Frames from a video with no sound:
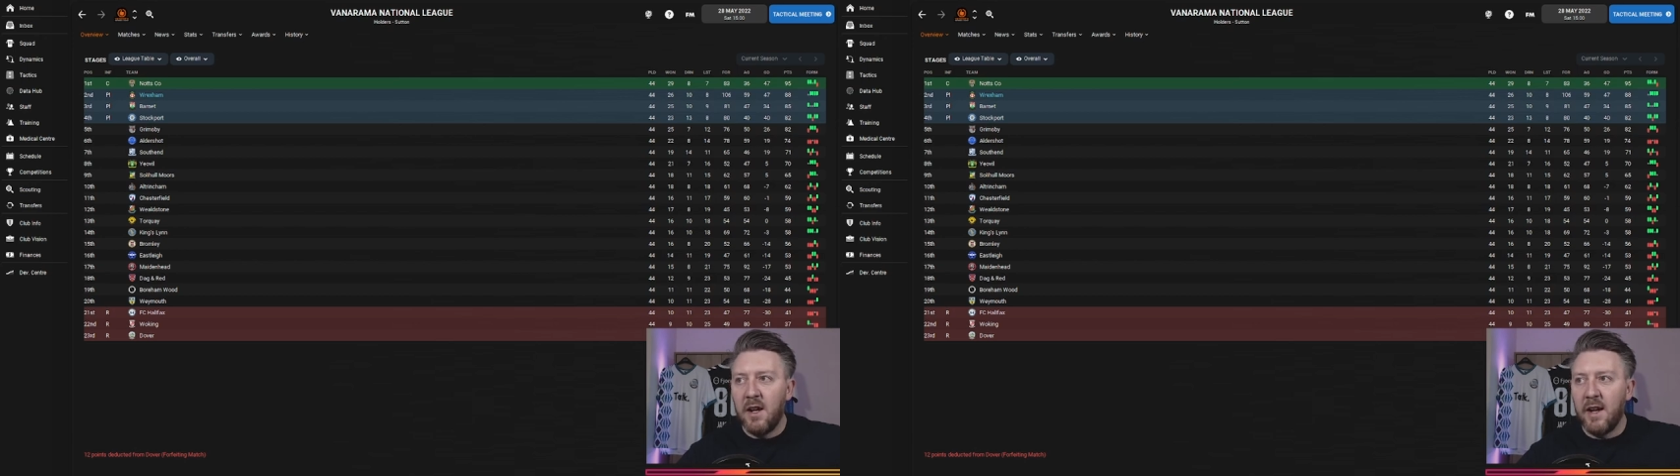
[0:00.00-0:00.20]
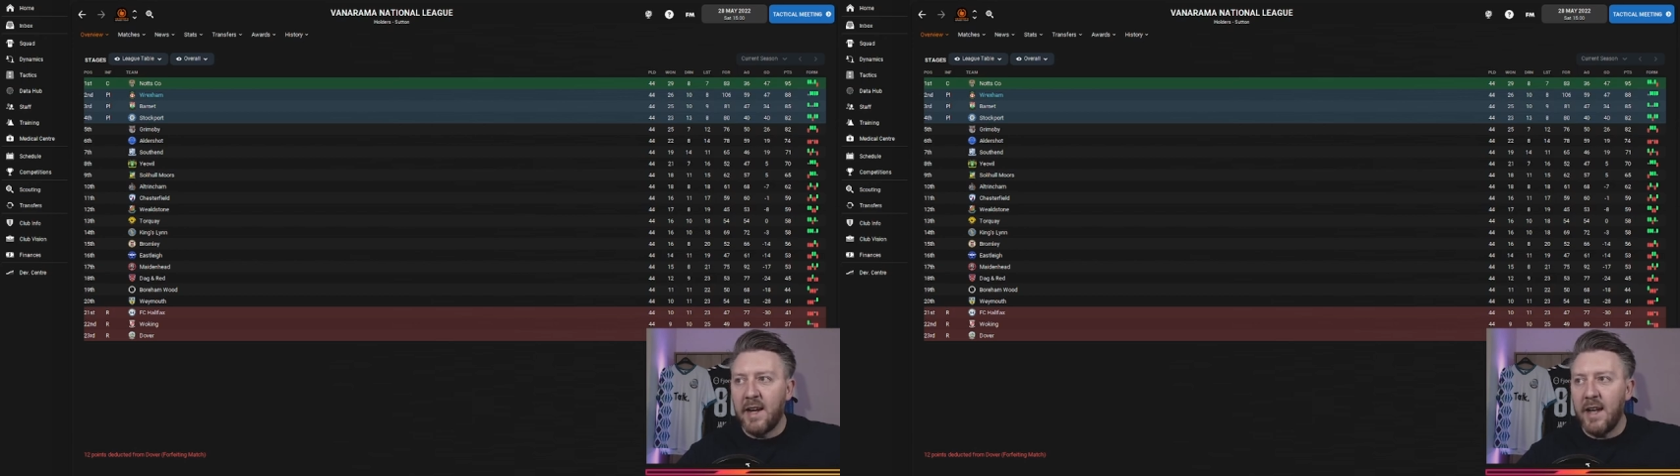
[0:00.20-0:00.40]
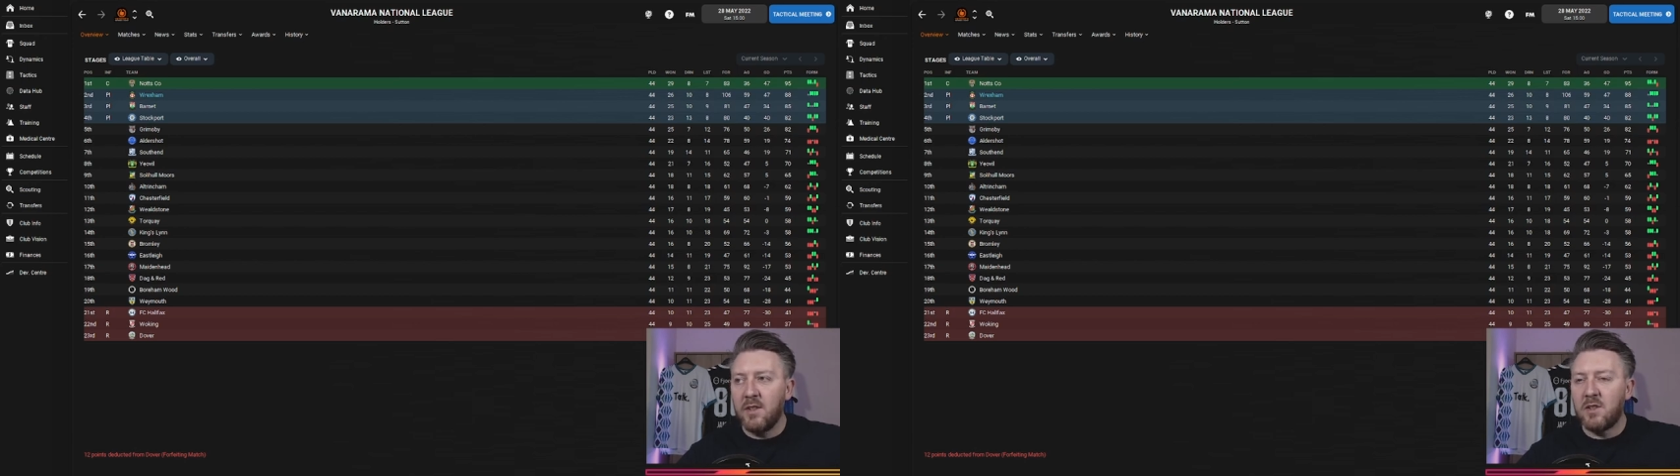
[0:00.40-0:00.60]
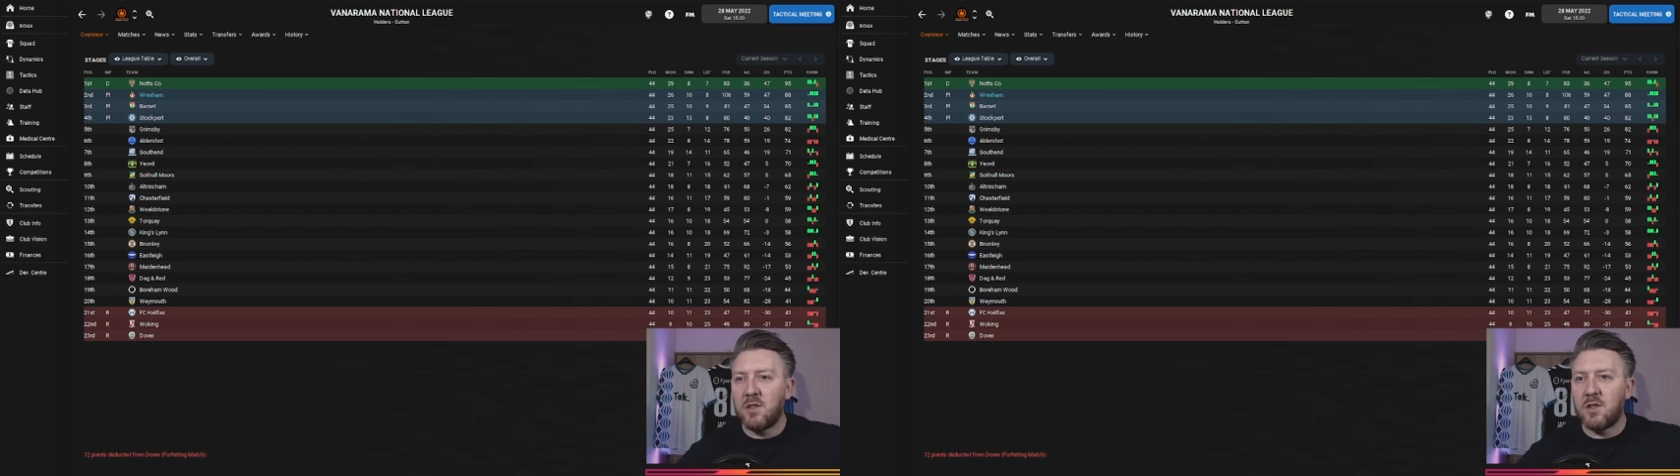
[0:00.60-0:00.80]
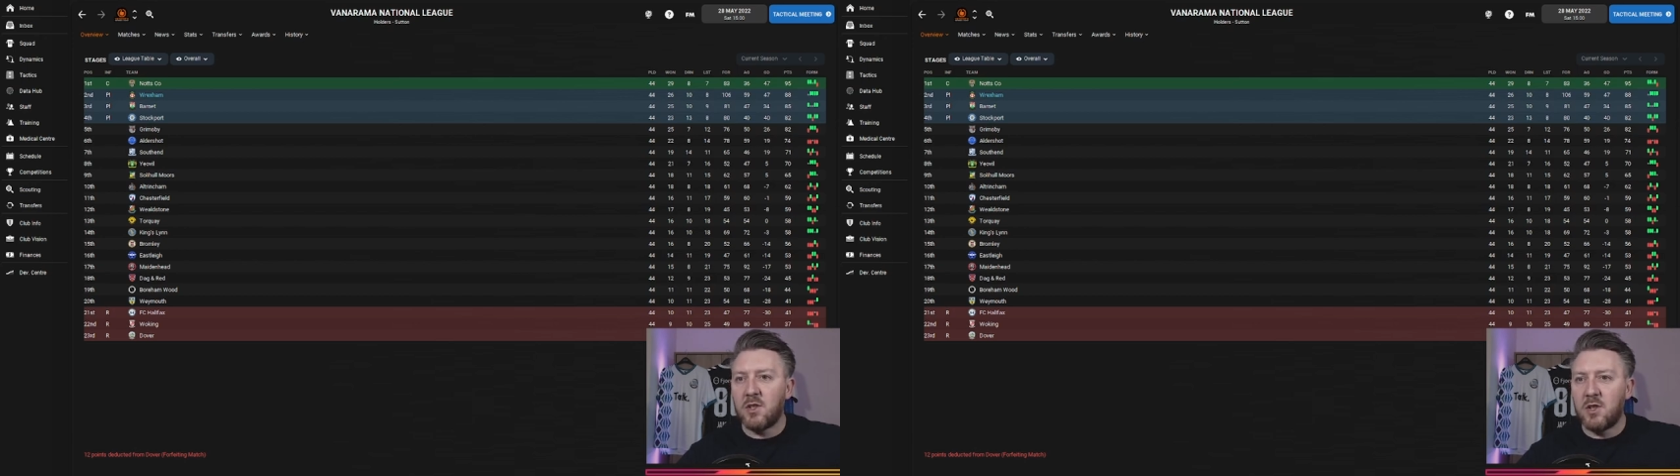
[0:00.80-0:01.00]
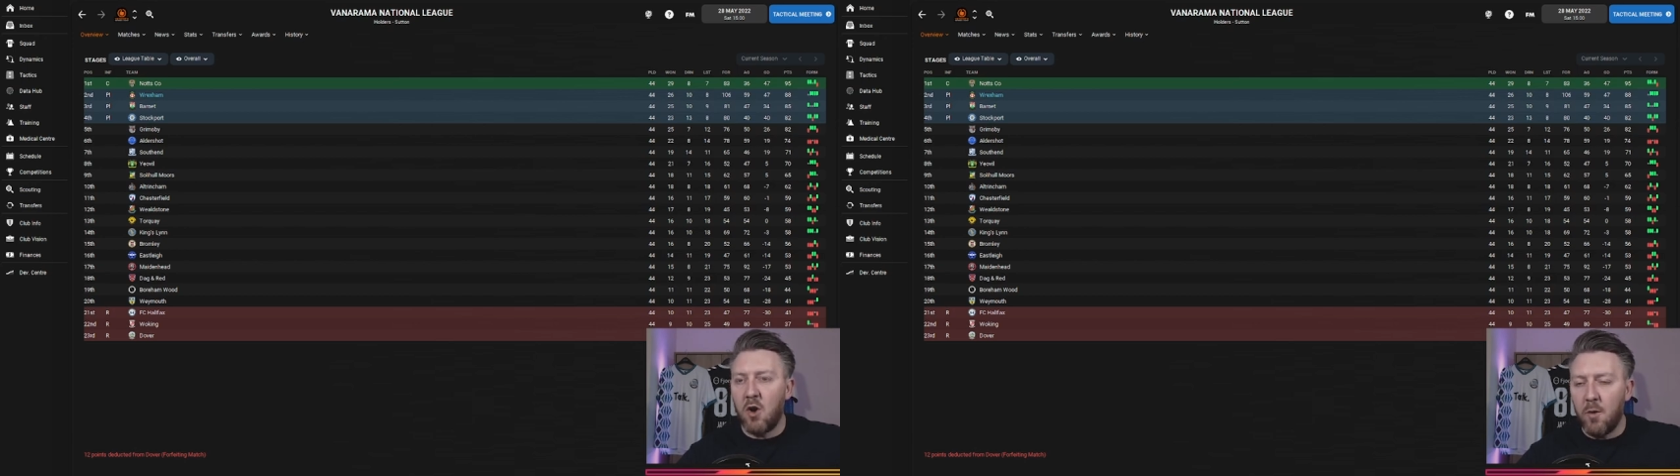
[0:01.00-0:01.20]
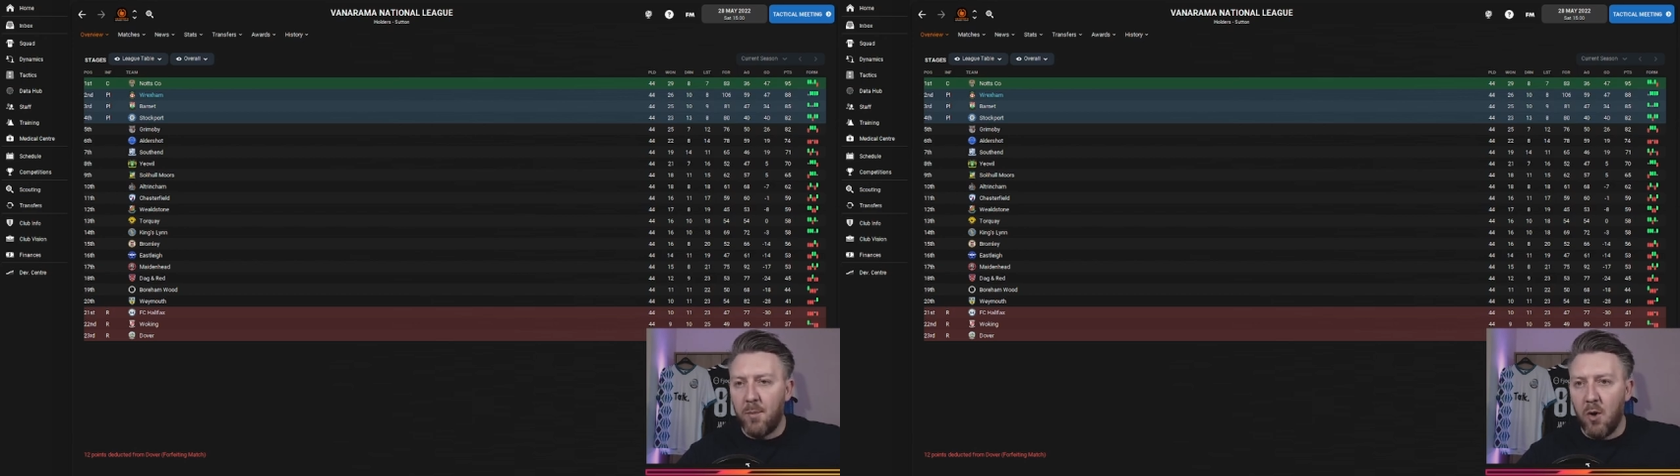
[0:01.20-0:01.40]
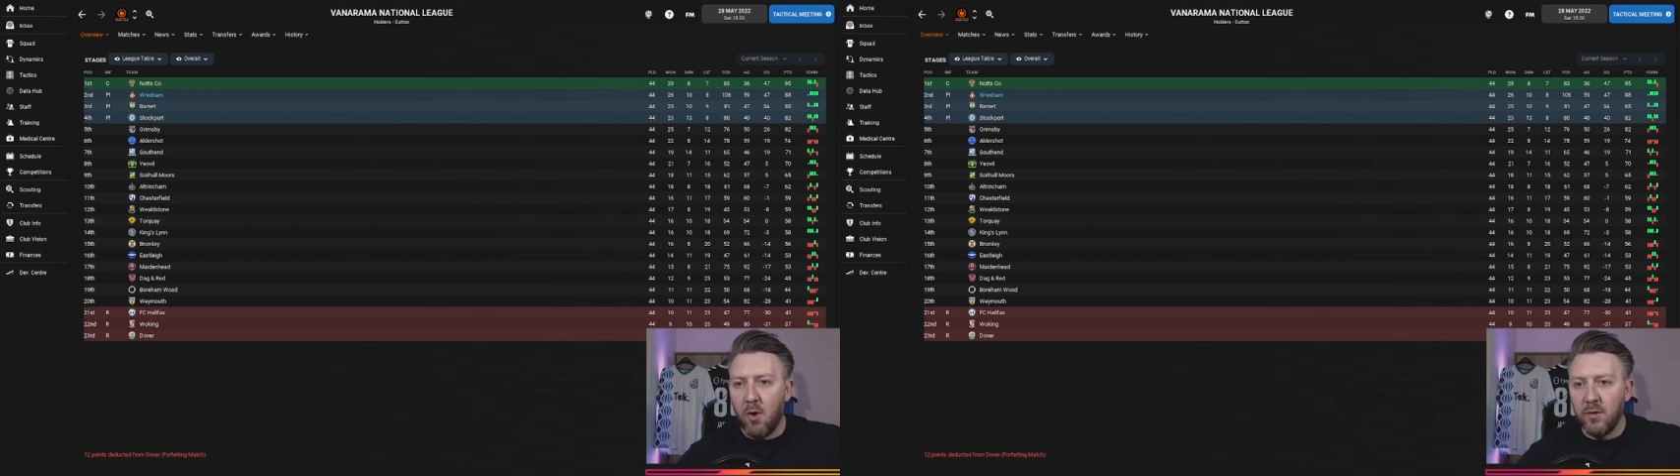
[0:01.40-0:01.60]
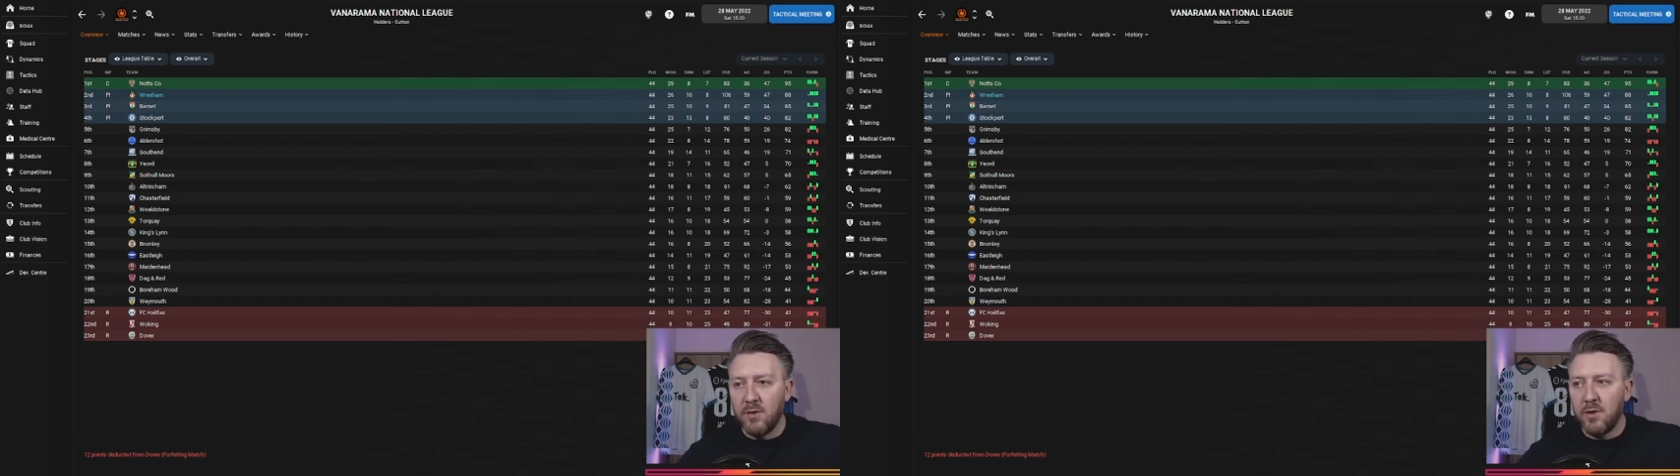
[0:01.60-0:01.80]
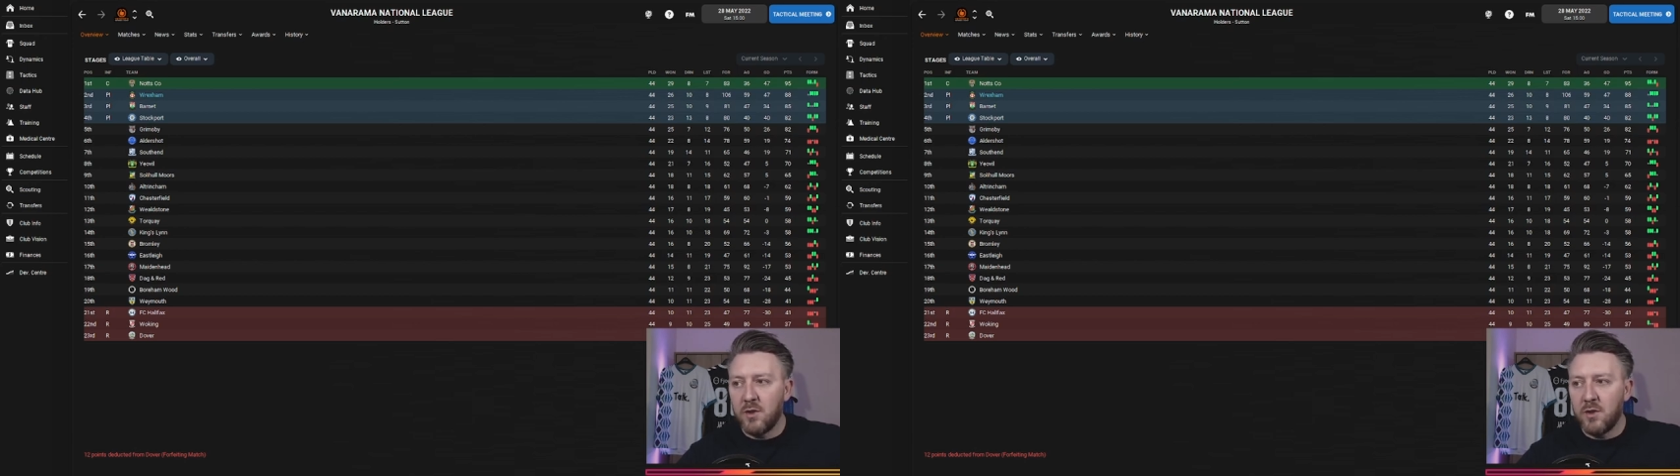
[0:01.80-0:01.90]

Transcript: against Stockport.